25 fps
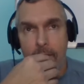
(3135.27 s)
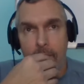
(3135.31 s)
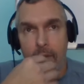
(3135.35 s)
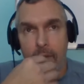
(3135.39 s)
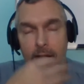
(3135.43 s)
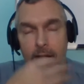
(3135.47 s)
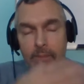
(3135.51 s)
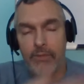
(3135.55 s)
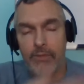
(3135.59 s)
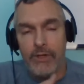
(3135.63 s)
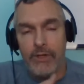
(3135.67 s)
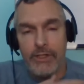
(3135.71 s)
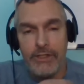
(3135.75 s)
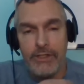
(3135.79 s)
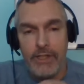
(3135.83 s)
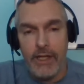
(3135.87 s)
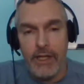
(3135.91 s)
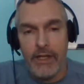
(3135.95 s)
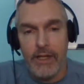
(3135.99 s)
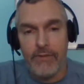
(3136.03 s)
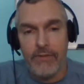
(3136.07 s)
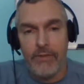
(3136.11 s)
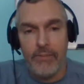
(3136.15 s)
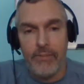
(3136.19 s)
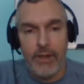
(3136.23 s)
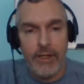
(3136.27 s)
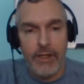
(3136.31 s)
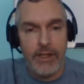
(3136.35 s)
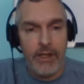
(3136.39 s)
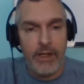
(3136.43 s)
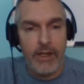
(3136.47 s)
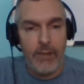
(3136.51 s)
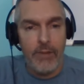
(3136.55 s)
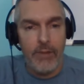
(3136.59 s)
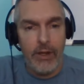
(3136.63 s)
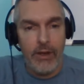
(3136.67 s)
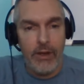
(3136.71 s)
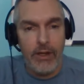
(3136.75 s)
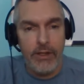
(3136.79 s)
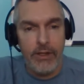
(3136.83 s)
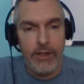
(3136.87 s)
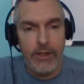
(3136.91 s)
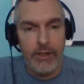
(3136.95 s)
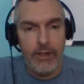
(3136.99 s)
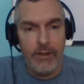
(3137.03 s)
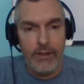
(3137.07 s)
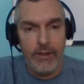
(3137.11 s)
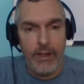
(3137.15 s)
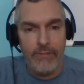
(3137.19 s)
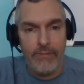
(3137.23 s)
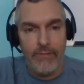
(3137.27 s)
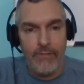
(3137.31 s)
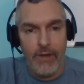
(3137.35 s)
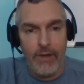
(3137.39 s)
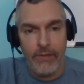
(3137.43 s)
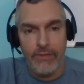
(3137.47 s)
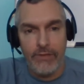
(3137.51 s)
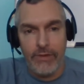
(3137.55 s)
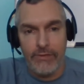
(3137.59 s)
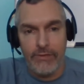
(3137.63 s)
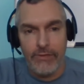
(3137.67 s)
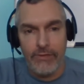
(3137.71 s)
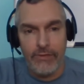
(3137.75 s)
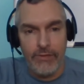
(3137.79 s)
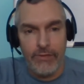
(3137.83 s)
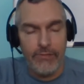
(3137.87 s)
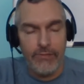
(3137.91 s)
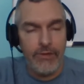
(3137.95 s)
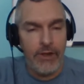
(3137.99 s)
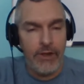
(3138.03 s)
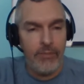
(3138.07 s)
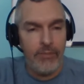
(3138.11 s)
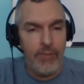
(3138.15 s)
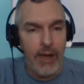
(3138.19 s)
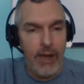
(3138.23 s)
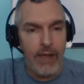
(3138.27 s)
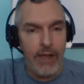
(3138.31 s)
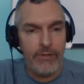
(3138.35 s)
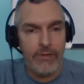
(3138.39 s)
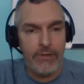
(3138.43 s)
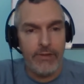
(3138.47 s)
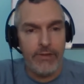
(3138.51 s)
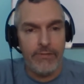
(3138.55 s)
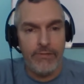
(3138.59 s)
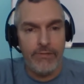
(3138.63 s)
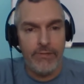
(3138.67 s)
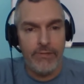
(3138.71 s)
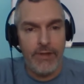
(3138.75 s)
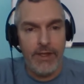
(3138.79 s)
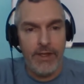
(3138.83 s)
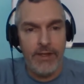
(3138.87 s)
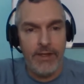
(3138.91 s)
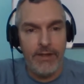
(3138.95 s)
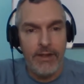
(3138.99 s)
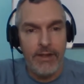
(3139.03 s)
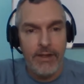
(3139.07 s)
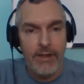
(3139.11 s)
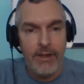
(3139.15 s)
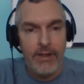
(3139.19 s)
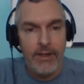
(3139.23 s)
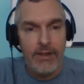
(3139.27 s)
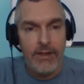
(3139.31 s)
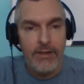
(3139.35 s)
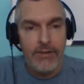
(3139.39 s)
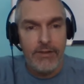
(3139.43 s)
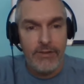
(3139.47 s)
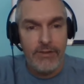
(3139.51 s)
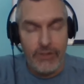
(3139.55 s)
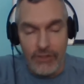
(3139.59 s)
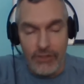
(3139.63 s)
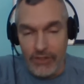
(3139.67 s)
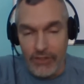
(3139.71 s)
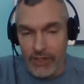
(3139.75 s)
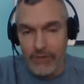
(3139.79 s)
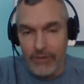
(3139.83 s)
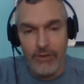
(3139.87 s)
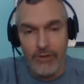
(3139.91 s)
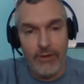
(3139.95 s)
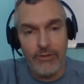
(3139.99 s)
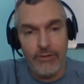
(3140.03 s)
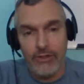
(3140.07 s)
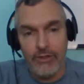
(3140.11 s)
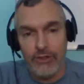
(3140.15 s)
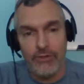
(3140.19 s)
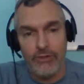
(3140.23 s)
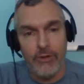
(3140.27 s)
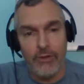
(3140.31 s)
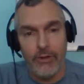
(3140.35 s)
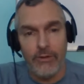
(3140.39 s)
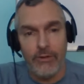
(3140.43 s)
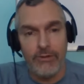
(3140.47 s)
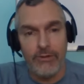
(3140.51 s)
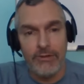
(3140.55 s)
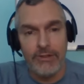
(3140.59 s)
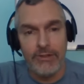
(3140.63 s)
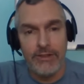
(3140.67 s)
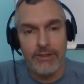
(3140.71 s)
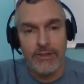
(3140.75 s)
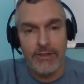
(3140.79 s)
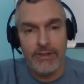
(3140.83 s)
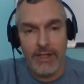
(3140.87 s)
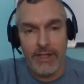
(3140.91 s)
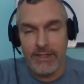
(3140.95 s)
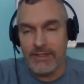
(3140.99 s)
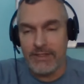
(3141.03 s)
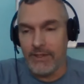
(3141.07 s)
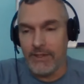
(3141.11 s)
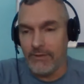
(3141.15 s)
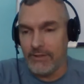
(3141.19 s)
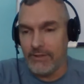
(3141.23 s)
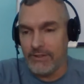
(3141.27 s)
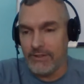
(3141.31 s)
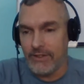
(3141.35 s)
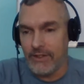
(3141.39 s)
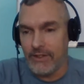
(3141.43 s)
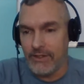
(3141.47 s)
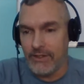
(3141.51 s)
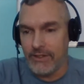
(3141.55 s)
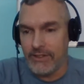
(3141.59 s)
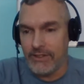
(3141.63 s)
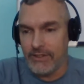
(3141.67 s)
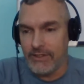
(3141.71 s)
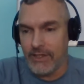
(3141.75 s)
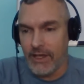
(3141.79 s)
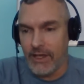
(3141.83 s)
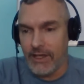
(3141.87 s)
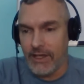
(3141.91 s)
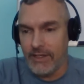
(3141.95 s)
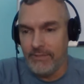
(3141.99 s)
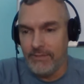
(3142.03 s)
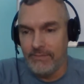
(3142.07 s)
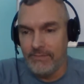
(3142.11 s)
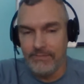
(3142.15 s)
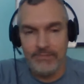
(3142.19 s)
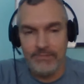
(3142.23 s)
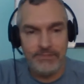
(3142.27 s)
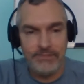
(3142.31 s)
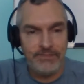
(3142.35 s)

But I appreciate everybody coming on here. I felt this was a very positive feed. Zero trolls. That's always a good sign.